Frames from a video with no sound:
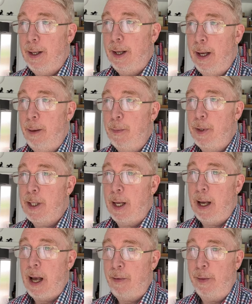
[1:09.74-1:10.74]
um, to
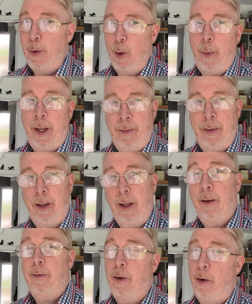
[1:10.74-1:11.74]
having the
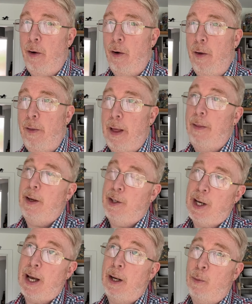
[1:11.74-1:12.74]
upheaval for that that
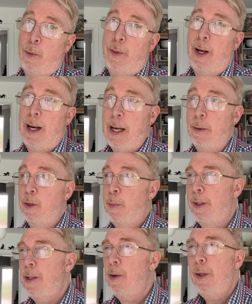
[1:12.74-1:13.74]
she had with the lounge.
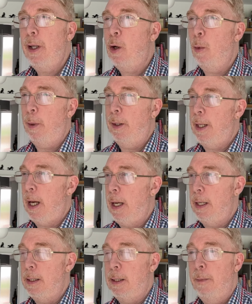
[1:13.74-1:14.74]
But it's only a couple of
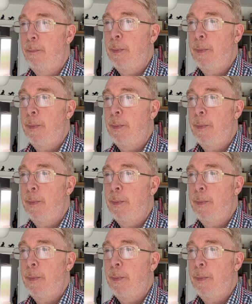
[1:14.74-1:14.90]
days.